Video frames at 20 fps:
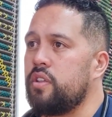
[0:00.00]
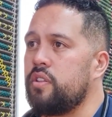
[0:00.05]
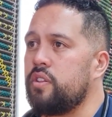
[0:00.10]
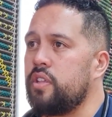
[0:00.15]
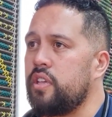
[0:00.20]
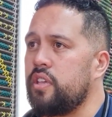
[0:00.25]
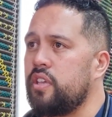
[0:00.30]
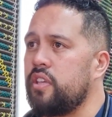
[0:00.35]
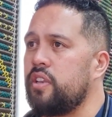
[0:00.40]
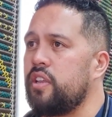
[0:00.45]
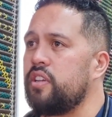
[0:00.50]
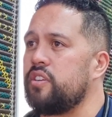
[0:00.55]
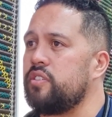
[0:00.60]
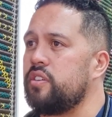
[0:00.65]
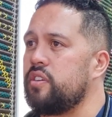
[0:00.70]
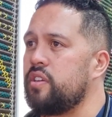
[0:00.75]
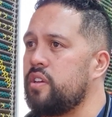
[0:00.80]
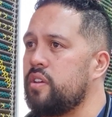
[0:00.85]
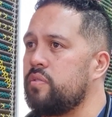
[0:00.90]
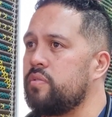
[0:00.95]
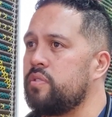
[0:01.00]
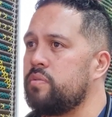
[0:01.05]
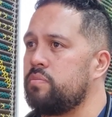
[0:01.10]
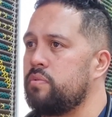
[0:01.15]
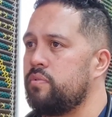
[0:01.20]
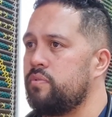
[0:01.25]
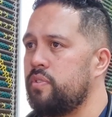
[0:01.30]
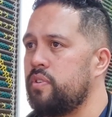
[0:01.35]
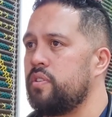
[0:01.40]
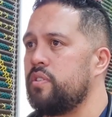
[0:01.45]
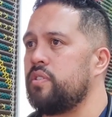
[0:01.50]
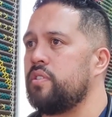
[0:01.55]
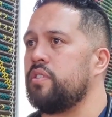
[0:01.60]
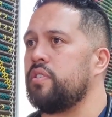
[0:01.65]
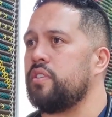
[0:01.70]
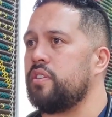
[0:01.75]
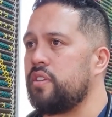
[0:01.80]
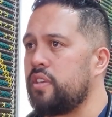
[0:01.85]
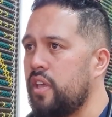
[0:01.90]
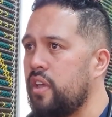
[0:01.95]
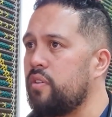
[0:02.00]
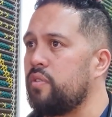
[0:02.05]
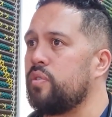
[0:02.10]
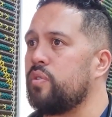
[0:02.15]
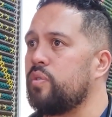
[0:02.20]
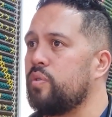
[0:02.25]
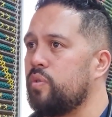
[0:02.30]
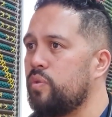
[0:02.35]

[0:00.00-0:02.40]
that can actually help to prevent gout